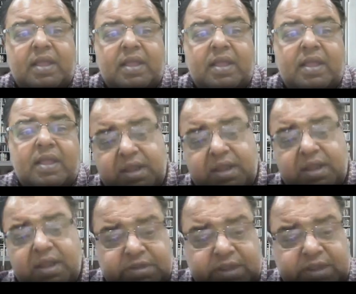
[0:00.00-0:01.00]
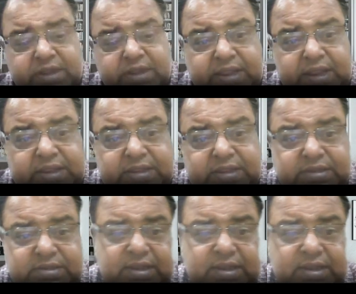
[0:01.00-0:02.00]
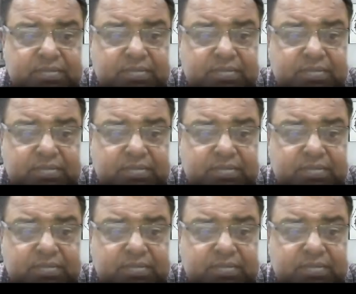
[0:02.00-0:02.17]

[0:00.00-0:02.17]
Artificial intelligence in